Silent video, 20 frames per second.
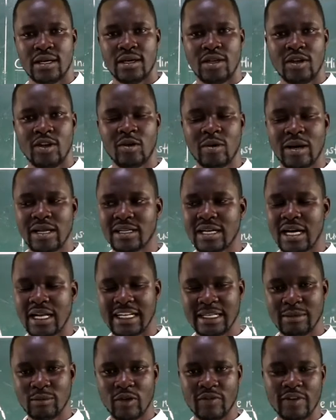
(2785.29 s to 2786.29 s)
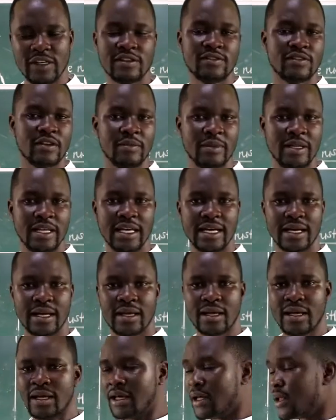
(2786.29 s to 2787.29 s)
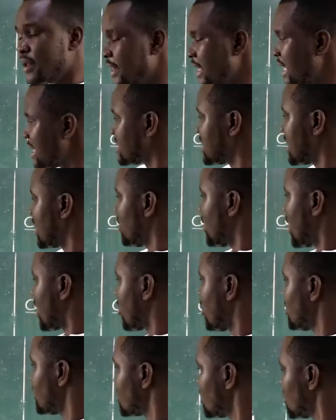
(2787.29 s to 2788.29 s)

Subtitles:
No one can remove it from there. They are saying we are going to